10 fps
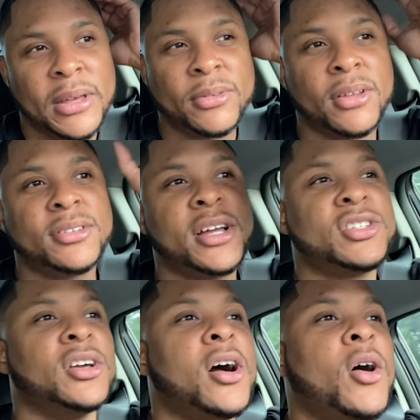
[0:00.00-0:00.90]
it's a little touch
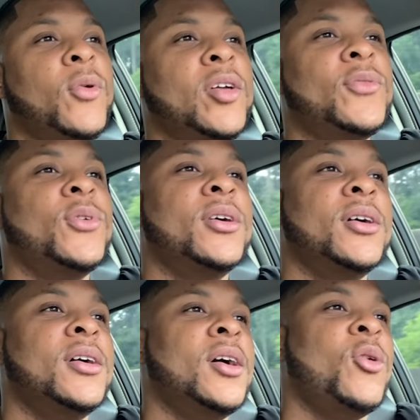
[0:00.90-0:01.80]
and go. We've
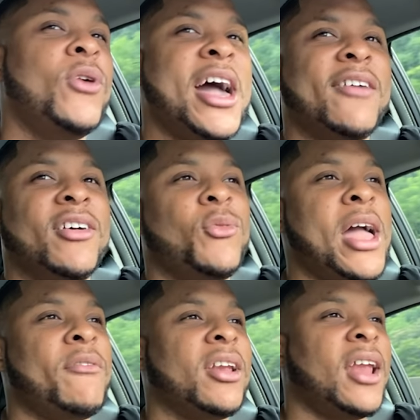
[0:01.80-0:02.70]
we
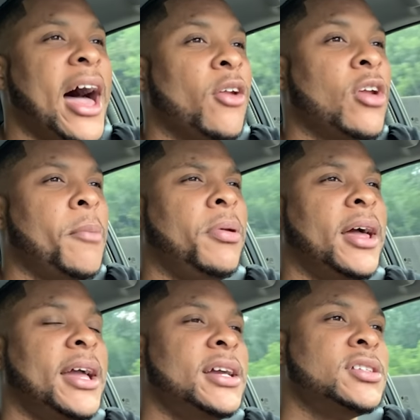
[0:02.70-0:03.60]
have a lot on our
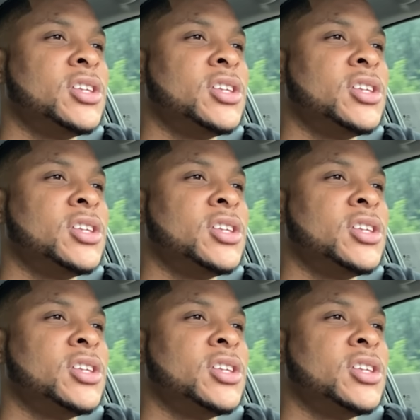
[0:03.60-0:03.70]
plate,